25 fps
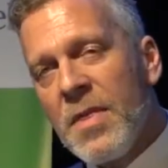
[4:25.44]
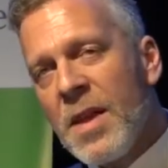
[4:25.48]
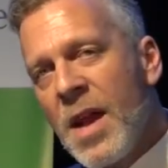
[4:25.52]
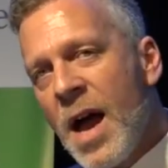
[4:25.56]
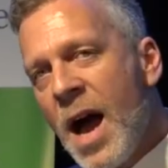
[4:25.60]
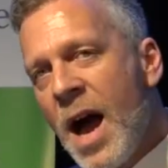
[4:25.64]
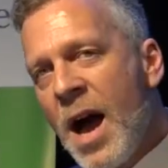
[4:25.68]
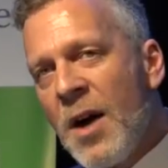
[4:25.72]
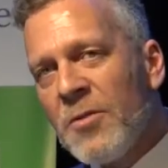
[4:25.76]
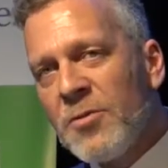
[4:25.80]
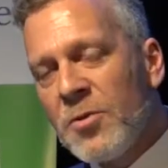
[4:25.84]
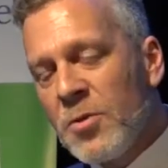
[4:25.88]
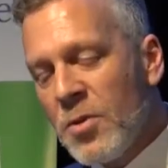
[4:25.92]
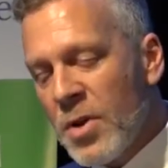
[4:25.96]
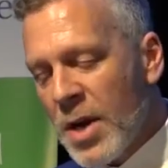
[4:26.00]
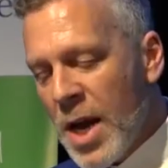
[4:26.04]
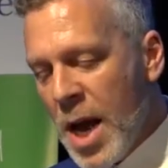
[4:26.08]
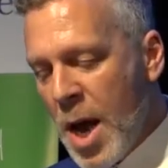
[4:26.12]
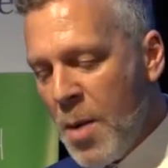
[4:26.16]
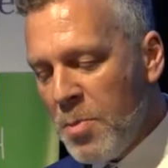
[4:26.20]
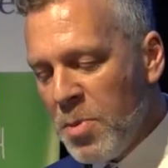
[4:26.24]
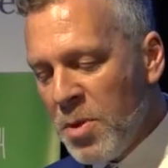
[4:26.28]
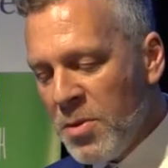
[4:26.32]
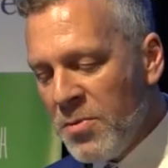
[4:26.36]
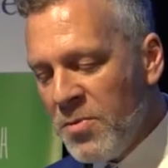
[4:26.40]
that after
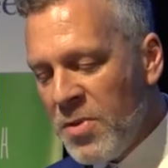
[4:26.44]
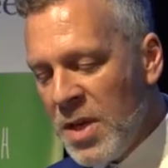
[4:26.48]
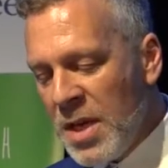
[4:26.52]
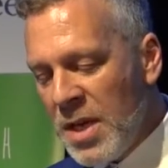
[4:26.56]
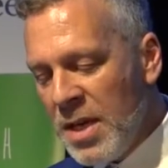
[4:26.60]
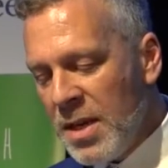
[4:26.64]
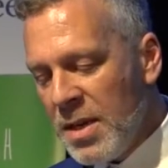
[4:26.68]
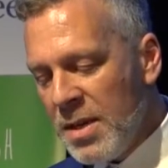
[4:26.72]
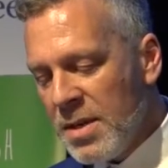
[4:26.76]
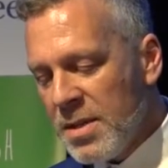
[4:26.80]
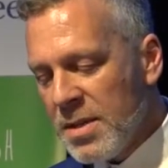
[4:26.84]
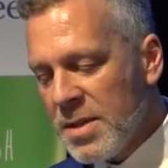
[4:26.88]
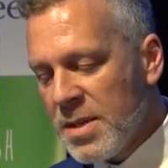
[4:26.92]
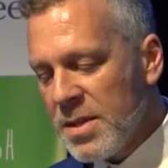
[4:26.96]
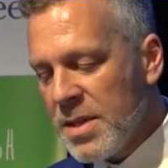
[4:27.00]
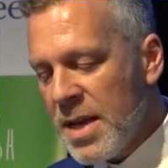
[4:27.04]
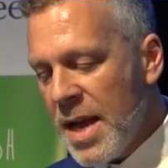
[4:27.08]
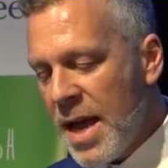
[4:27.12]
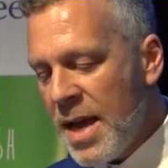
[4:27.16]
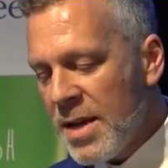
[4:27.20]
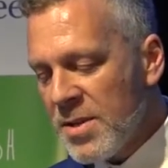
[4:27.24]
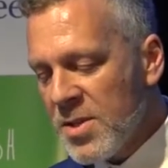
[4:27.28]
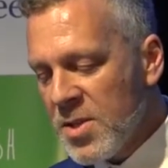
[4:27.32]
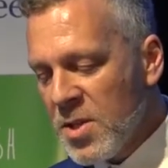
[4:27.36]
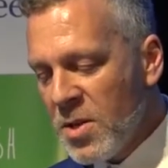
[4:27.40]
a couple of years,
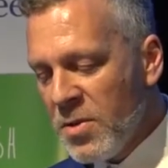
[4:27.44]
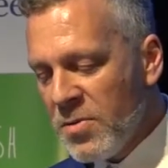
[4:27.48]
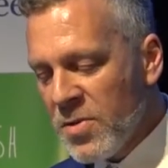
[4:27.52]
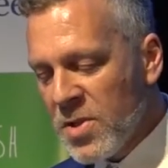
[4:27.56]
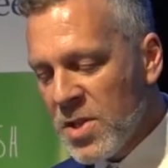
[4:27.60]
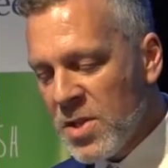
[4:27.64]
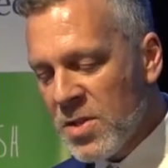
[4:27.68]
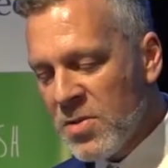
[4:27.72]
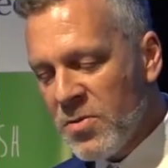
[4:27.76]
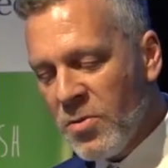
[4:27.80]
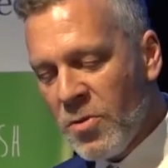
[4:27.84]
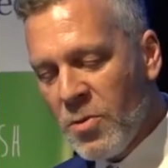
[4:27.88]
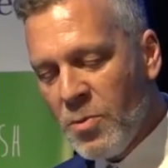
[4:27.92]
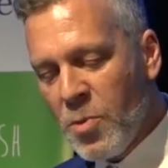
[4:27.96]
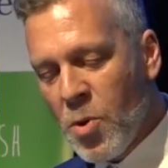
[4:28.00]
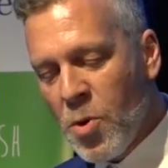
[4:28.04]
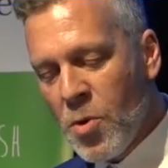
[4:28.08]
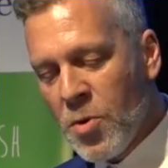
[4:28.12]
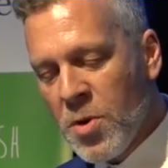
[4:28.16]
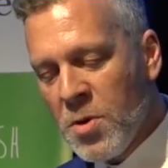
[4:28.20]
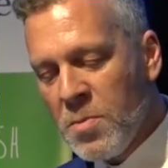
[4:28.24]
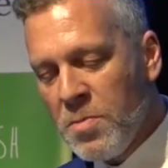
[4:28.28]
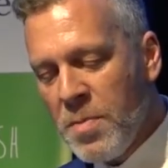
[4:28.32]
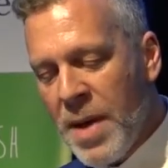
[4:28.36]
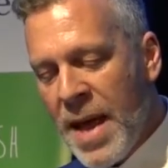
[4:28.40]
our services have
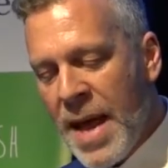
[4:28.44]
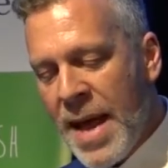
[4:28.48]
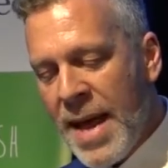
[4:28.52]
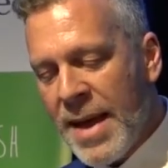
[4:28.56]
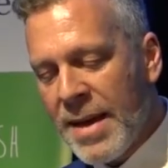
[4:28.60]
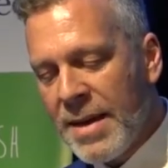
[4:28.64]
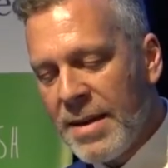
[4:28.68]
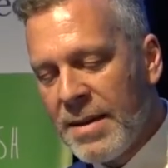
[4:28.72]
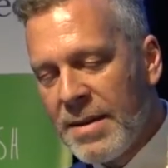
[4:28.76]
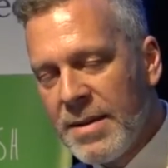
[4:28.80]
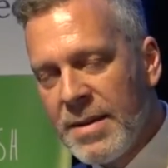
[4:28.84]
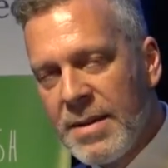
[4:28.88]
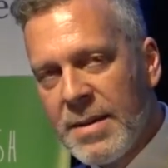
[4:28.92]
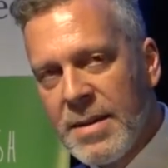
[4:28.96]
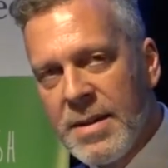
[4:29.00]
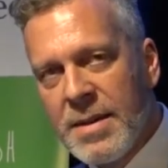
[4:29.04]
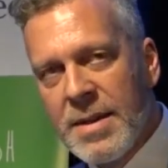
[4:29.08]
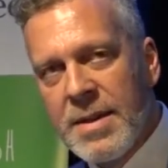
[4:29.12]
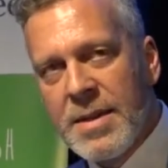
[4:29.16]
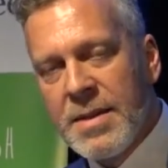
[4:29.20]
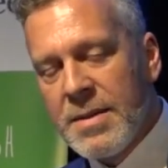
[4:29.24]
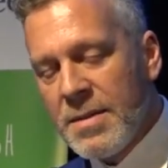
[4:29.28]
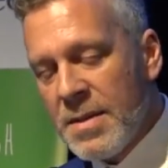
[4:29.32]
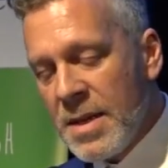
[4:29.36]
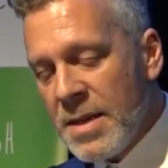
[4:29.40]
reported back
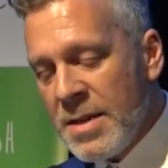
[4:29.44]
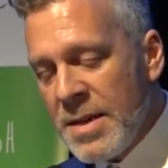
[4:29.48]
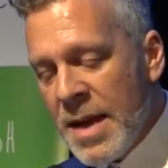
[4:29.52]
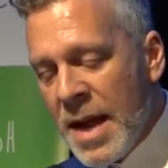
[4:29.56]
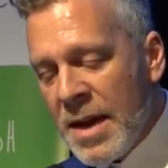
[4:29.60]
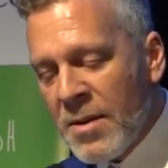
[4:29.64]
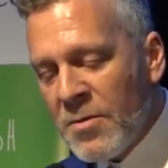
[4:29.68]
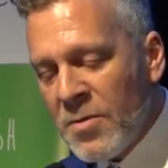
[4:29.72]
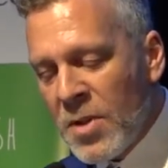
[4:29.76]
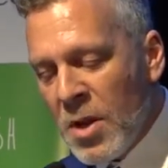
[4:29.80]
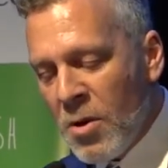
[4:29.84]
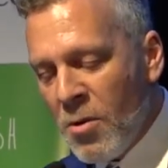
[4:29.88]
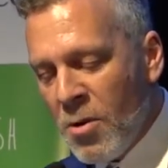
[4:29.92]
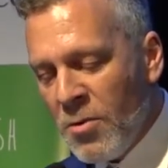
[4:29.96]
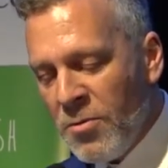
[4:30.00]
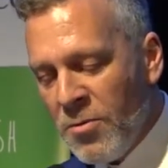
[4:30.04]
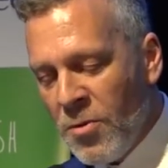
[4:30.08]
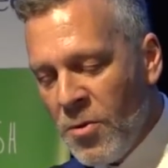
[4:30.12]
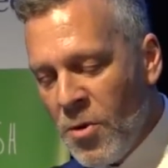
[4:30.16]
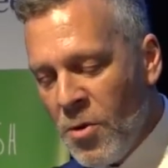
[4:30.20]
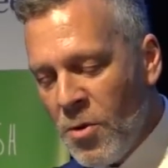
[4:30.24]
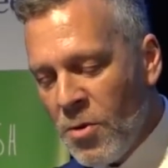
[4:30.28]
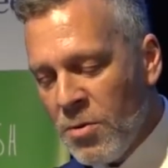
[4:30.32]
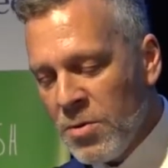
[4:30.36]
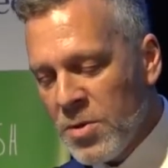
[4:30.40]
that none of their
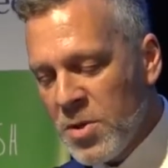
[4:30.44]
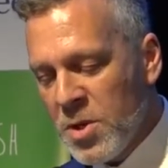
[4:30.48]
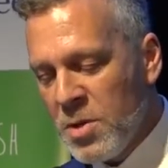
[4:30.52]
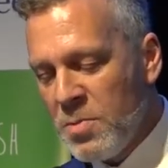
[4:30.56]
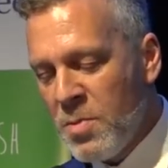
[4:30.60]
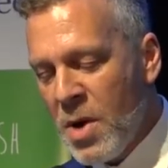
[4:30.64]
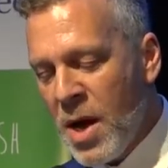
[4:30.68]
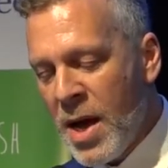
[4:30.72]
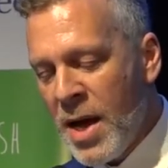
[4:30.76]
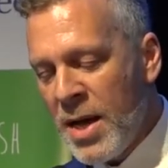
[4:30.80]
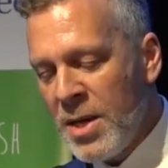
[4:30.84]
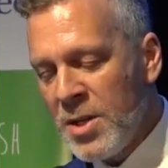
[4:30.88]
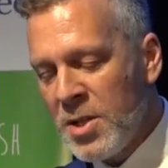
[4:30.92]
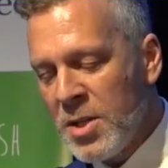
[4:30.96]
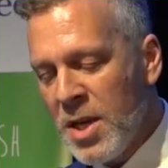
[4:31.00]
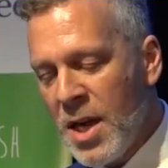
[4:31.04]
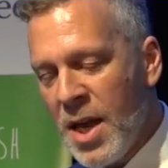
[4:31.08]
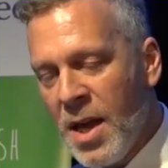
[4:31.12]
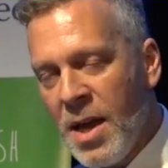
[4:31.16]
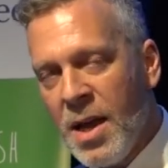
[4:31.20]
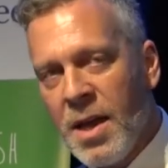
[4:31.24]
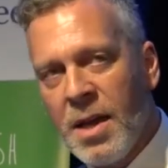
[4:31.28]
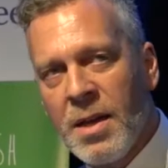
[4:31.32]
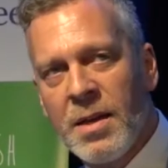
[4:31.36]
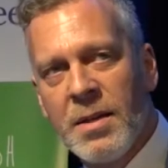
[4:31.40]
referrals to My Aged
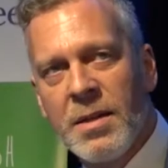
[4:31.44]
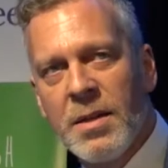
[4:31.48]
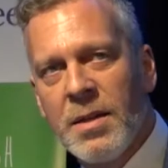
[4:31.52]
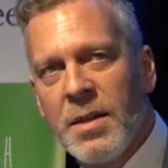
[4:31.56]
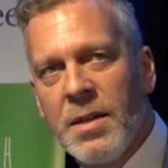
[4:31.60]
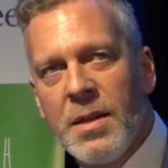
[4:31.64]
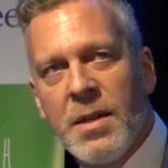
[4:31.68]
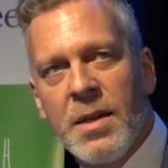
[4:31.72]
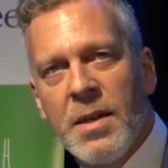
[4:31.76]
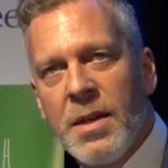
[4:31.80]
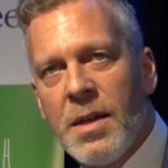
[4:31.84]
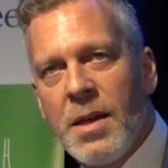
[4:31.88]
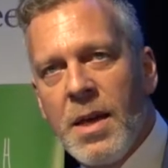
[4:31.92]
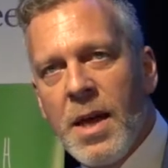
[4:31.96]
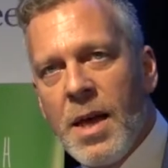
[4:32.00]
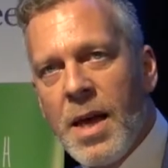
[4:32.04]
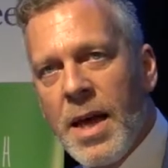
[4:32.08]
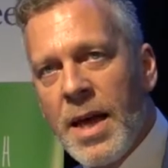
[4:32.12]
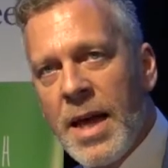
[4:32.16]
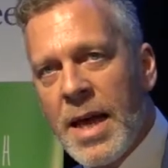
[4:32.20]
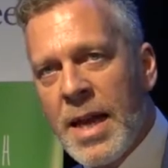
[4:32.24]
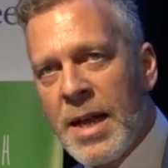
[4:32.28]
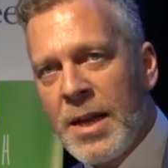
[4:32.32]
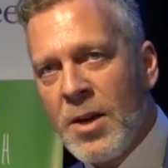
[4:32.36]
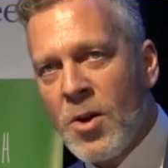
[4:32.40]
Care
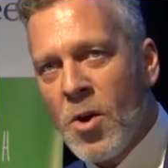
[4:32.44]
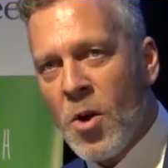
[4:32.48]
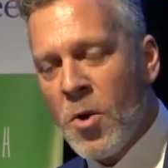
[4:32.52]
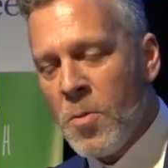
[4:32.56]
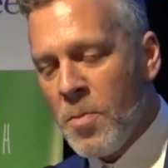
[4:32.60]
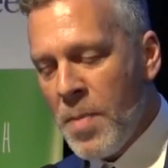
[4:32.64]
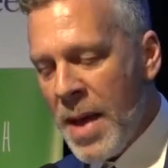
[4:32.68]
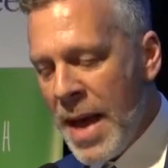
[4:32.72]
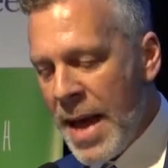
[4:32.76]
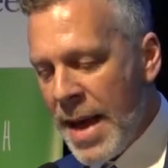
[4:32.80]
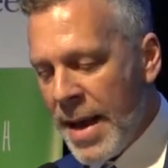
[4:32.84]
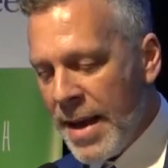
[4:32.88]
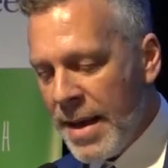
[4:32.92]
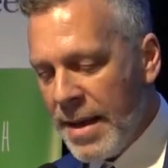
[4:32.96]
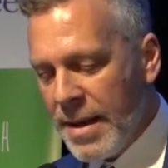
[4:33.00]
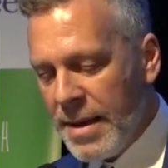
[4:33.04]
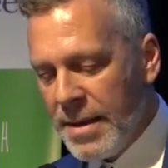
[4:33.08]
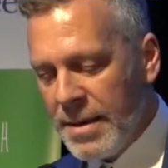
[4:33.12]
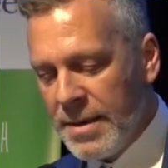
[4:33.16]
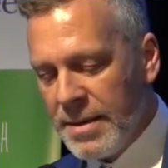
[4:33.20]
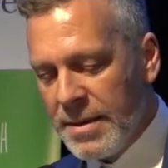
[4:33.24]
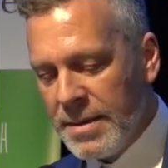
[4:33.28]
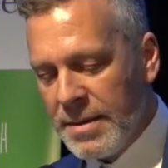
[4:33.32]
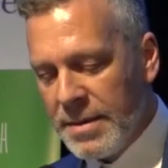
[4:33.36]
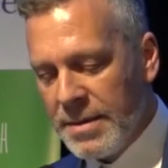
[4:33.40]
are getting knocked back.